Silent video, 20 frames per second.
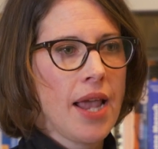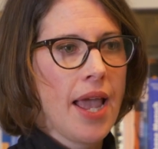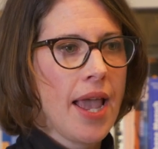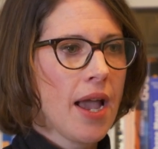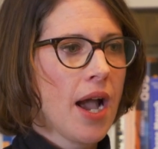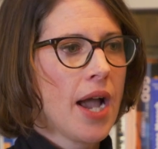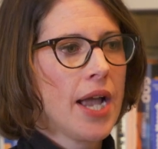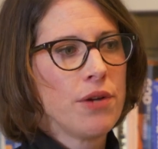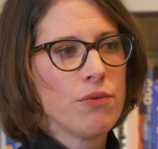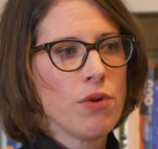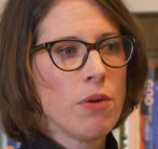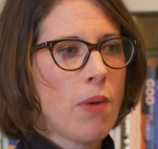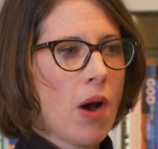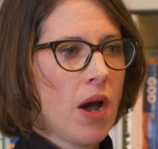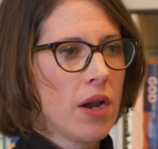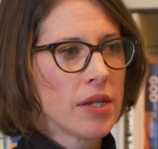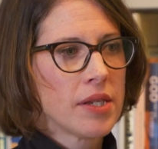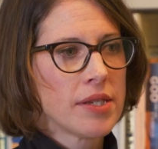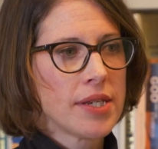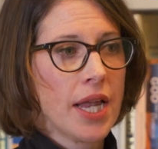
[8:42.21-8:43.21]
AI and
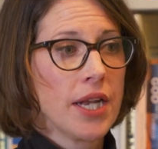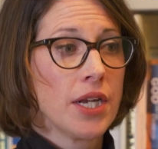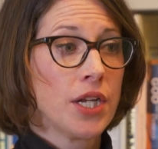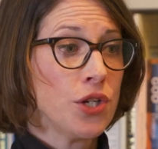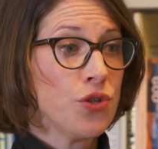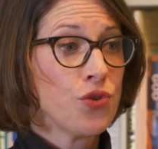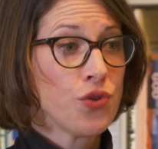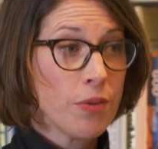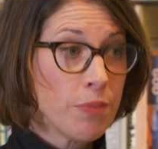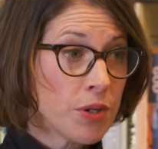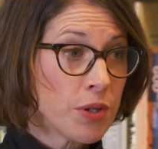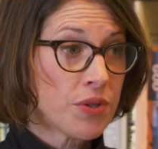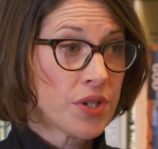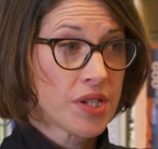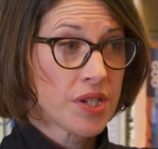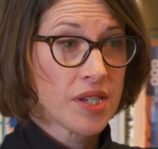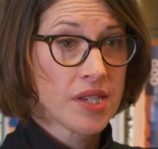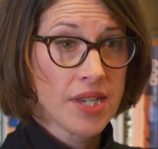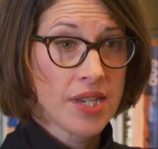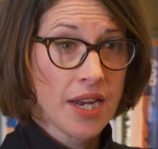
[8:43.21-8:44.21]
robotics can contribute to
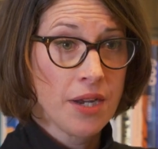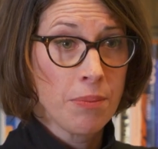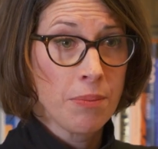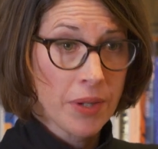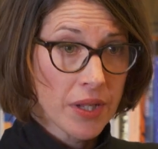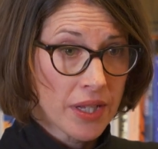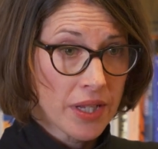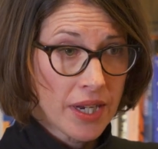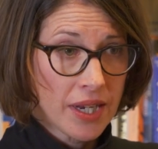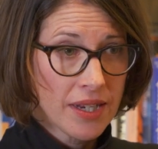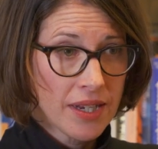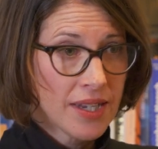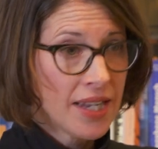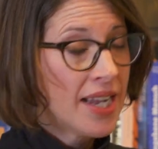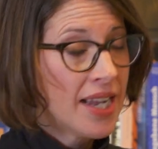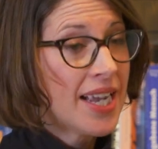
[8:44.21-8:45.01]
sustainability.